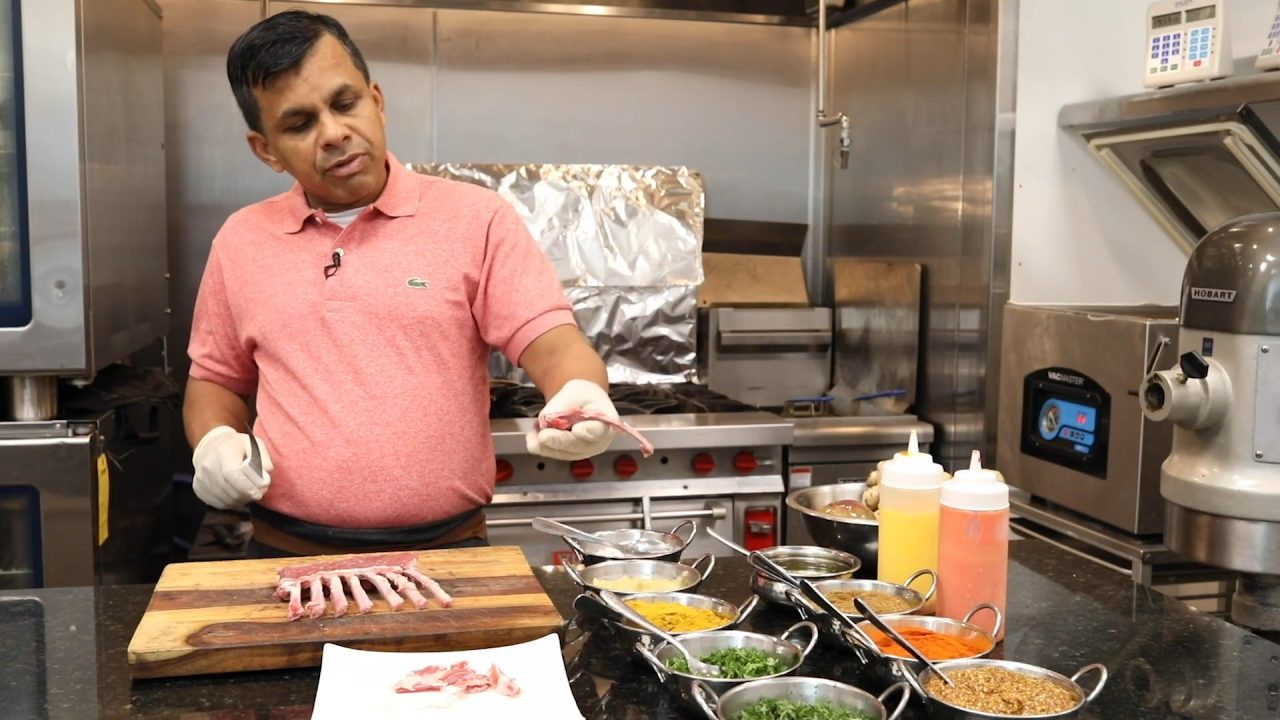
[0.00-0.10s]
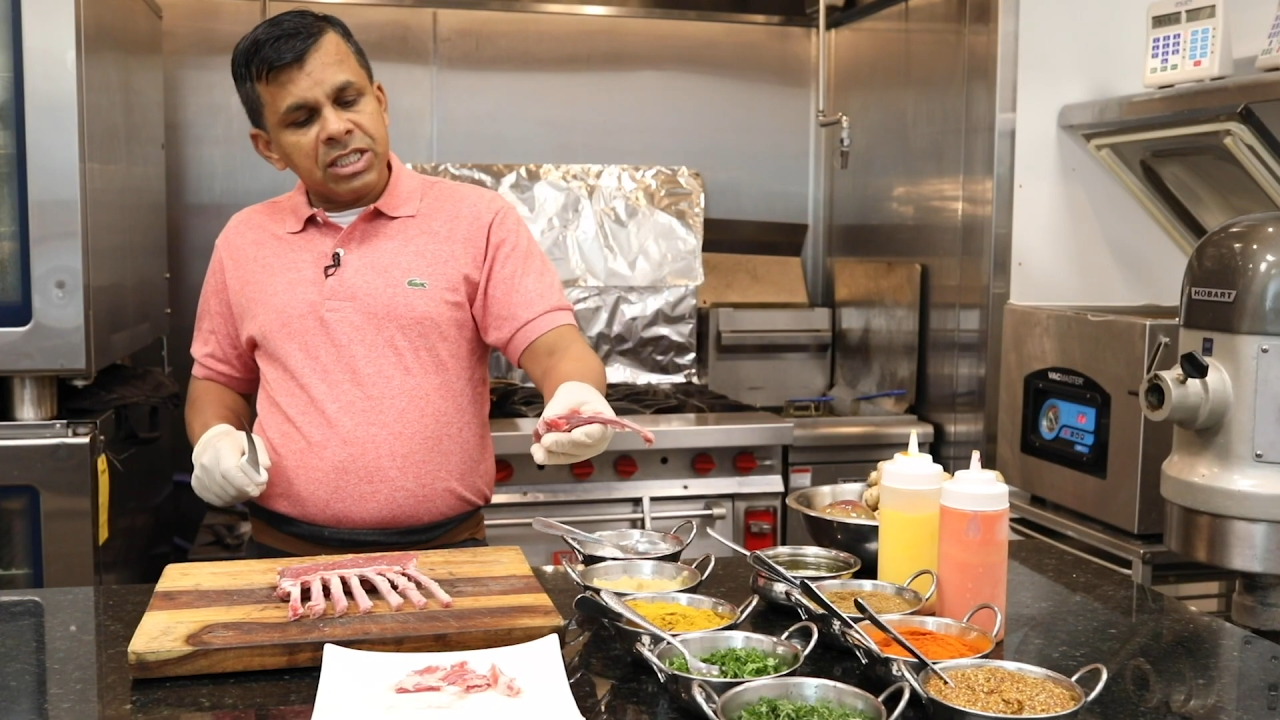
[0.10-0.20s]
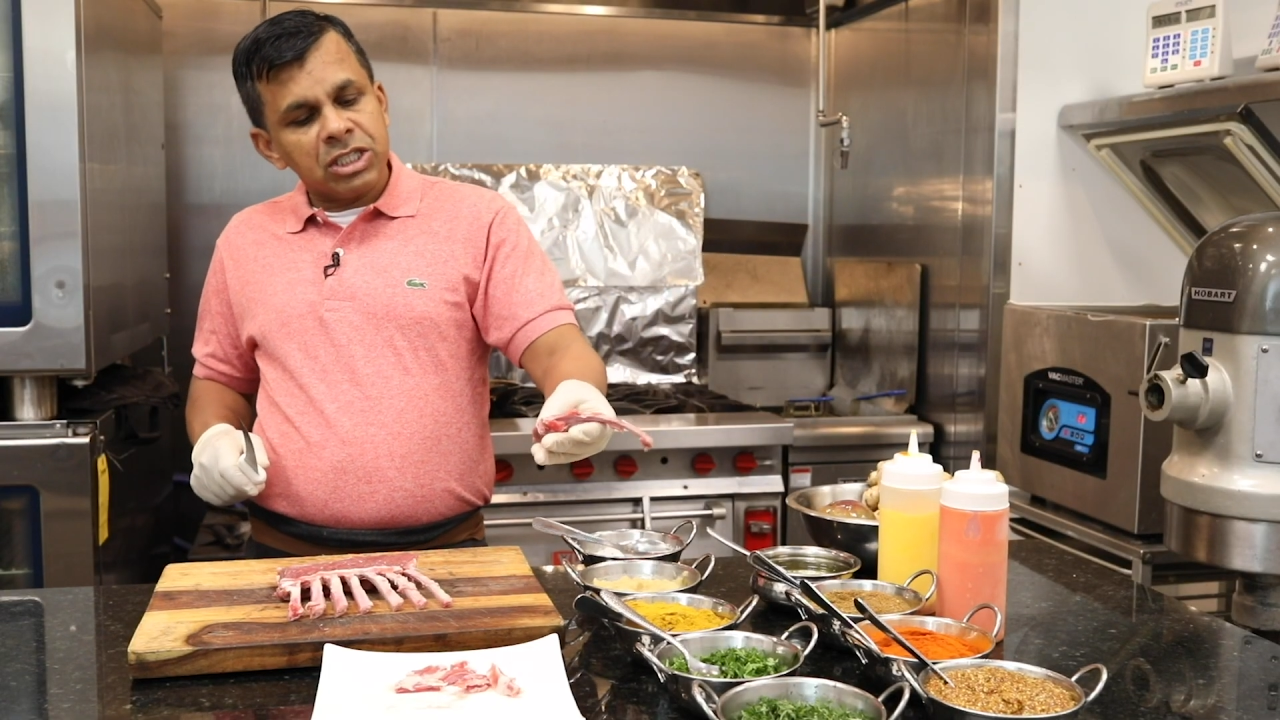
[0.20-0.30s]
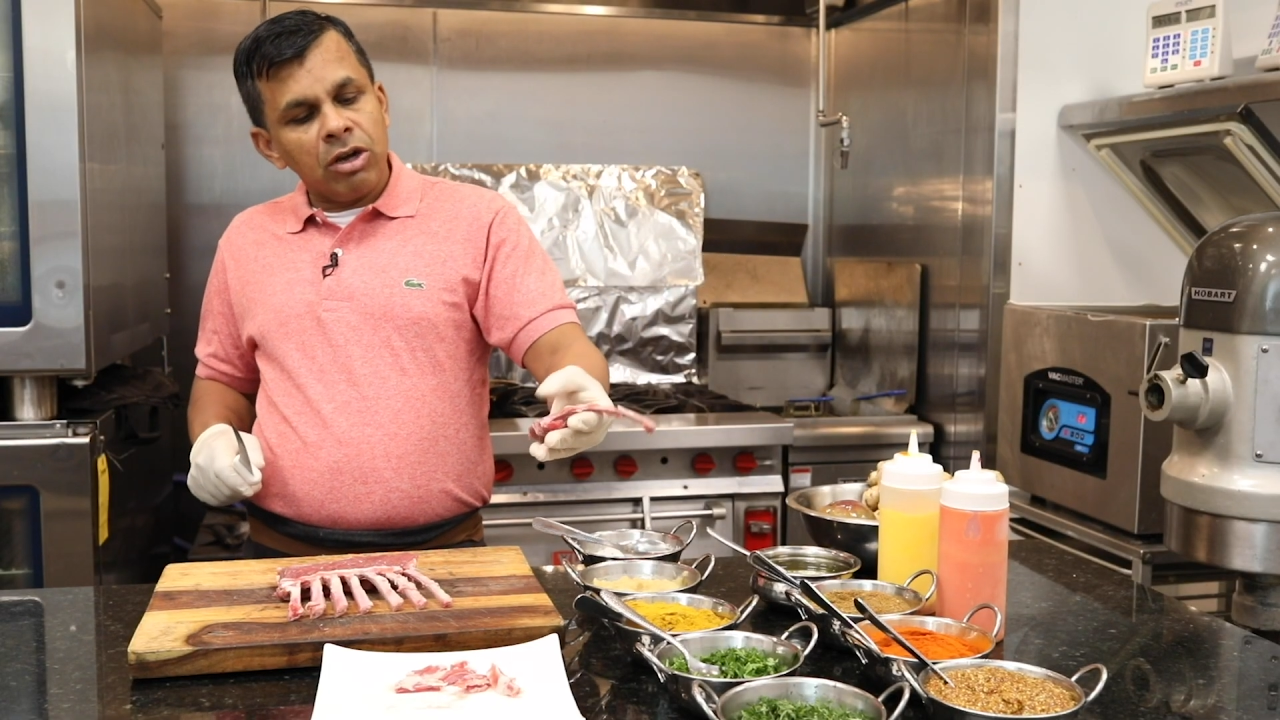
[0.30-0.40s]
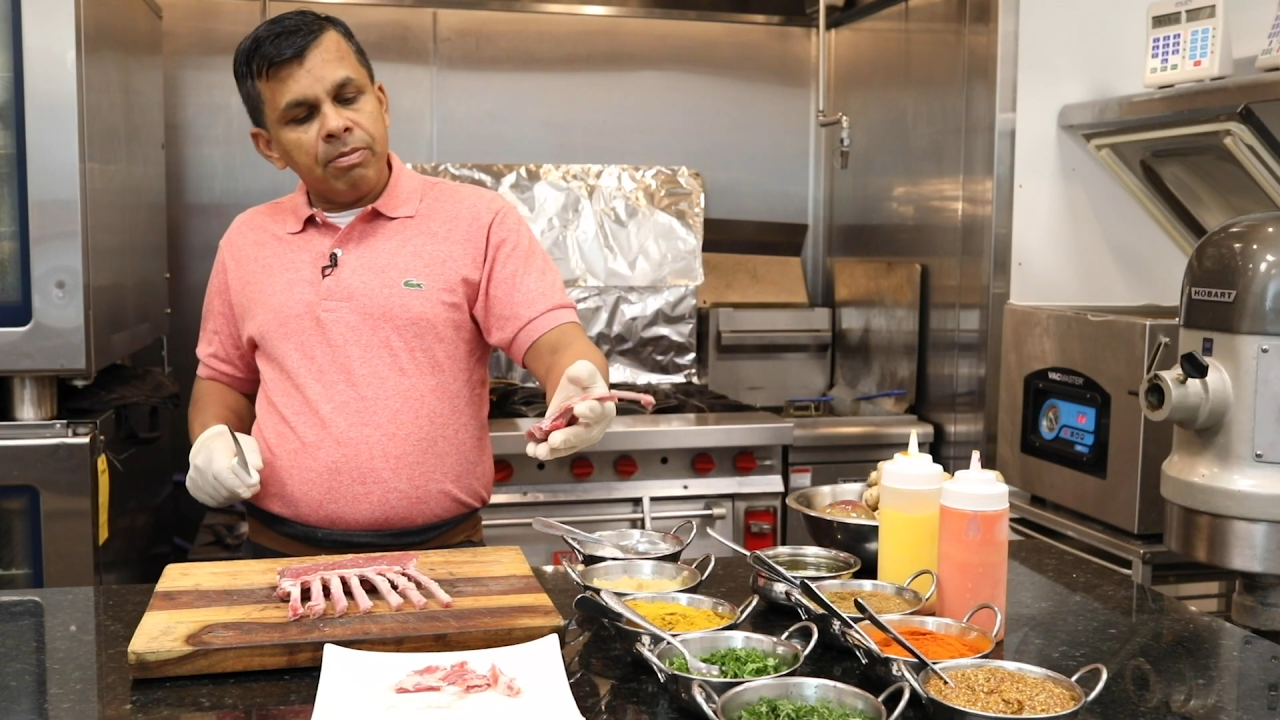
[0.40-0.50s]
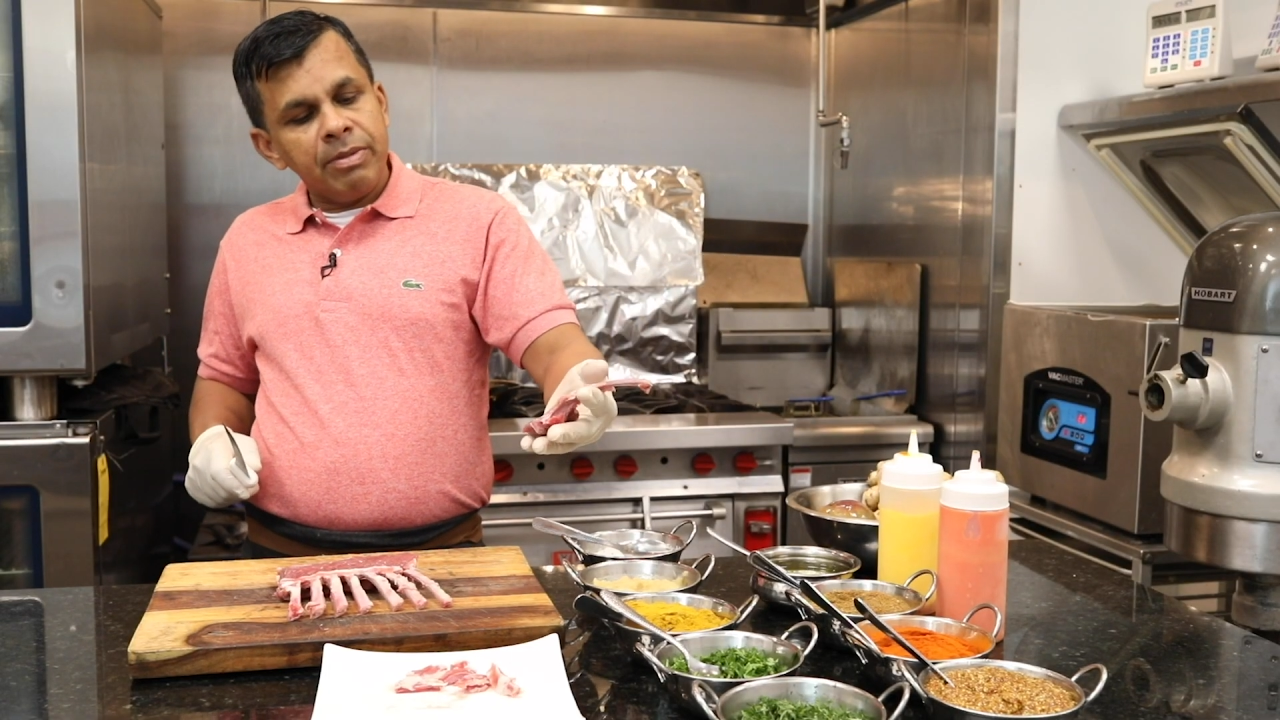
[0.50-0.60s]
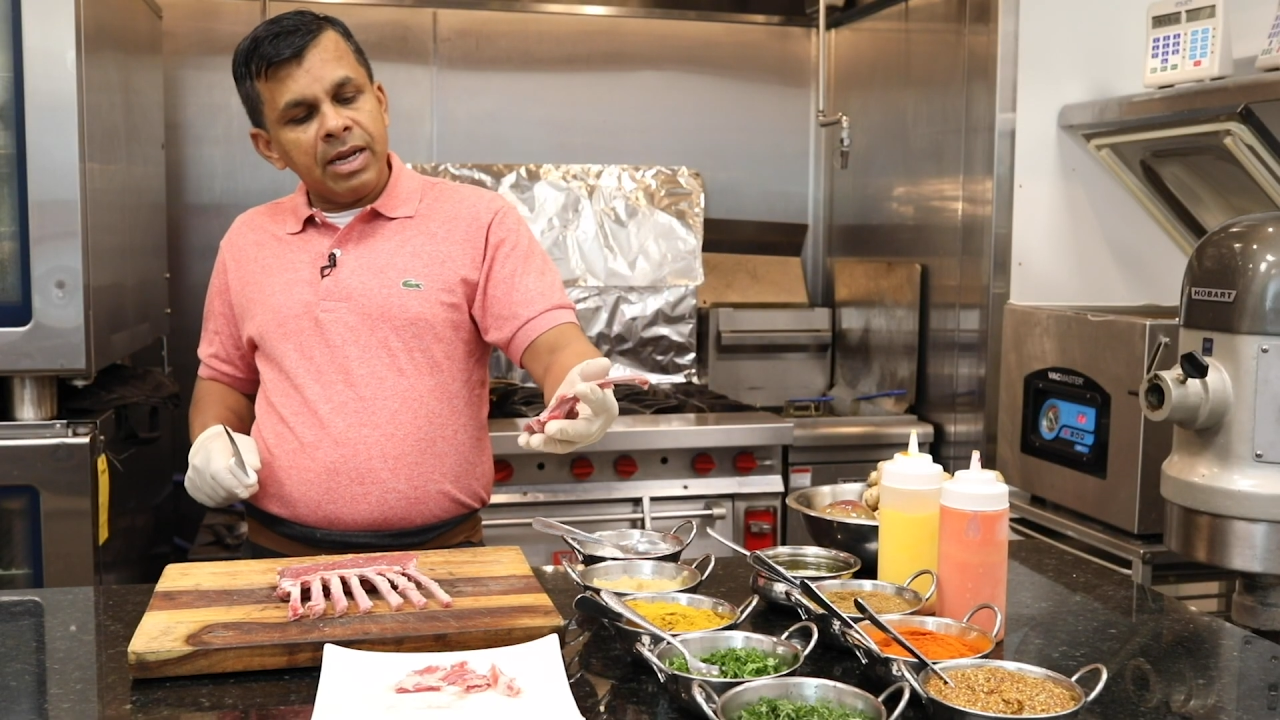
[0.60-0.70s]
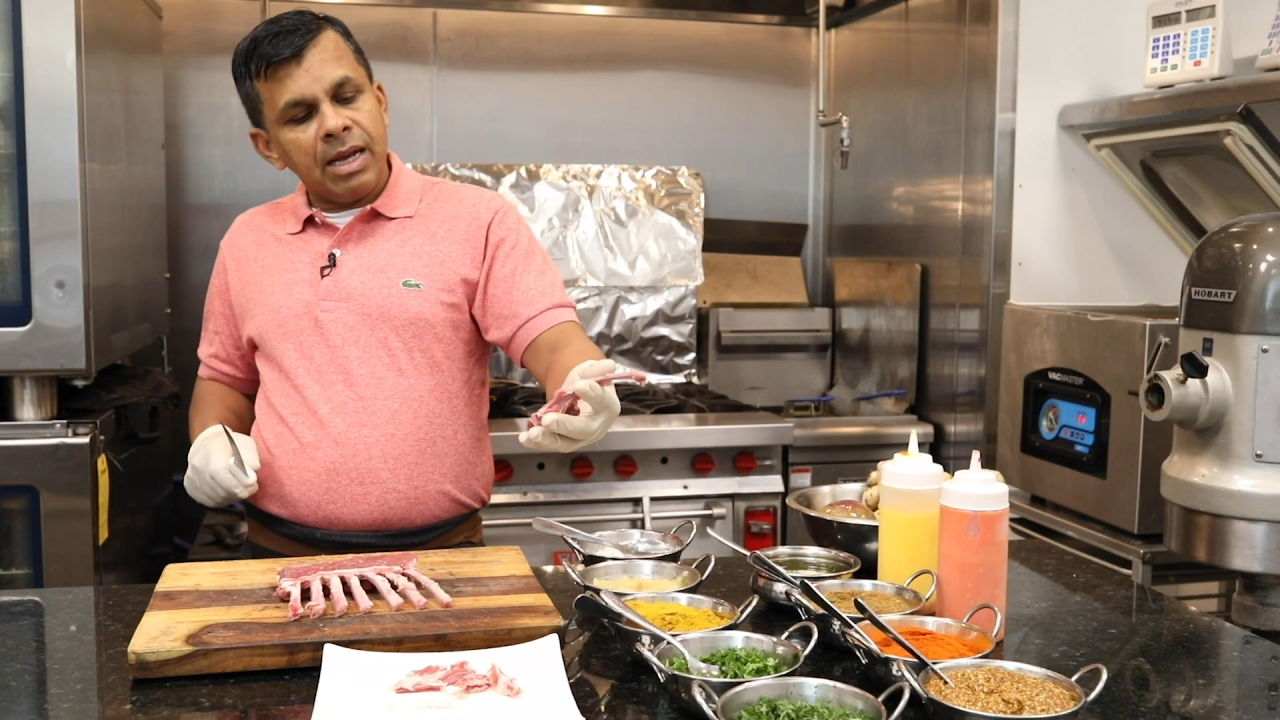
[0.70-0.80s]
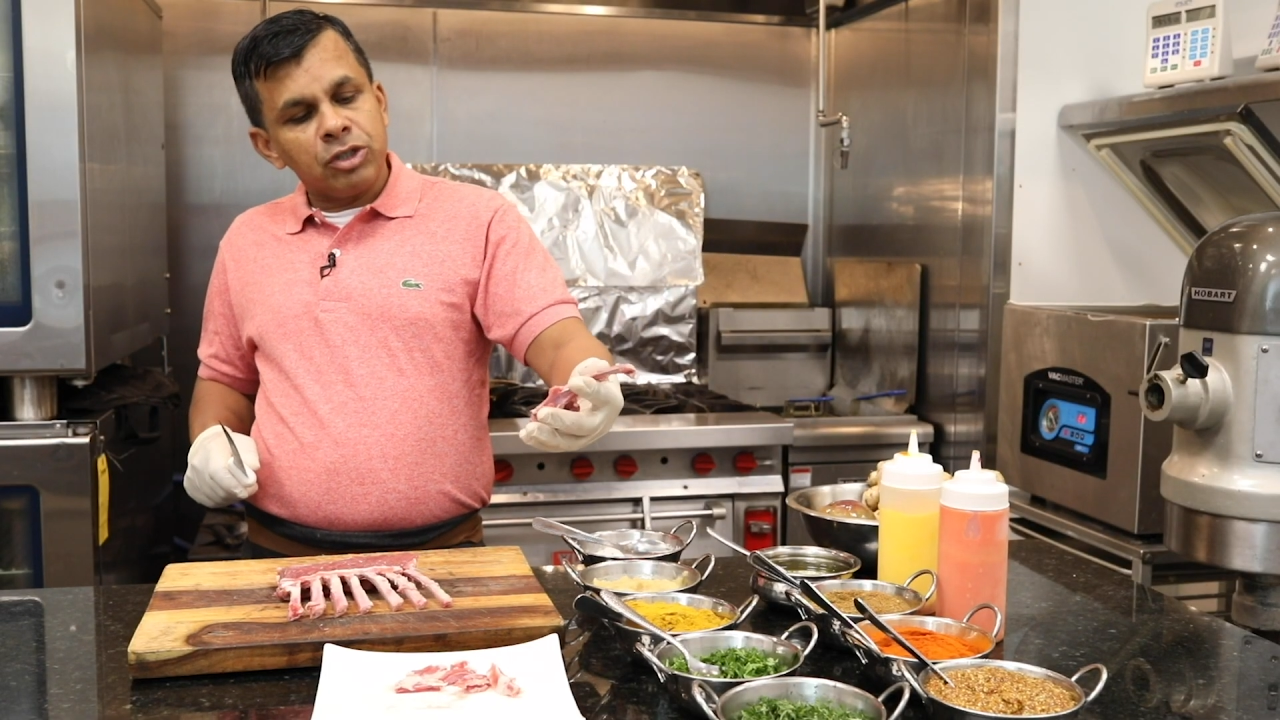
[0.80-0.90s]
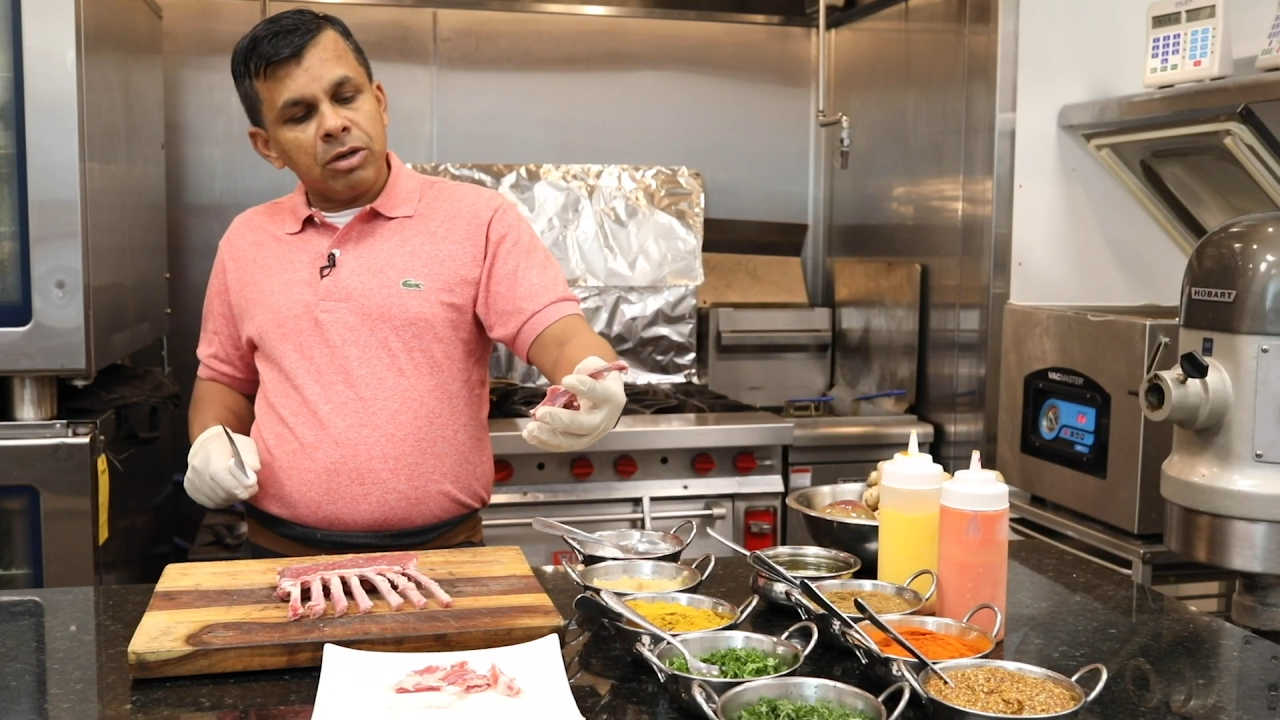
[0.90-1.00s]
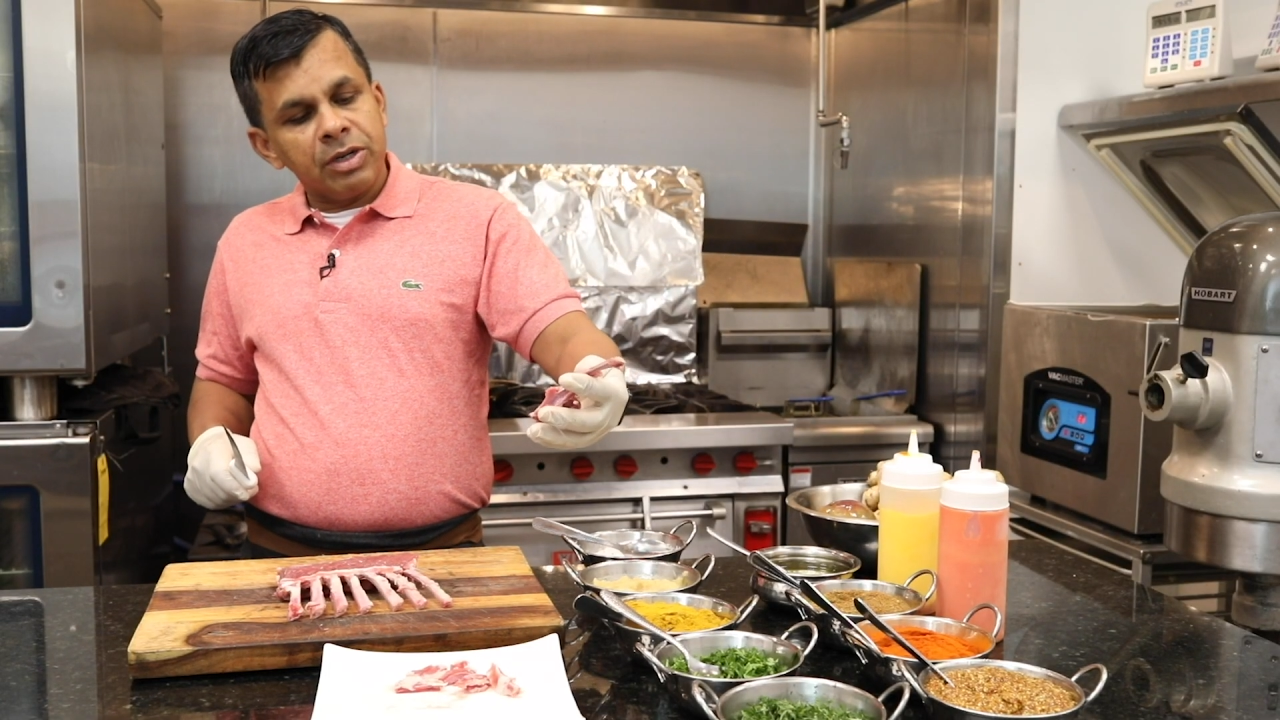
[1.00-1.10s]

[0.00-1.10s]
why it's called baby lamb chop,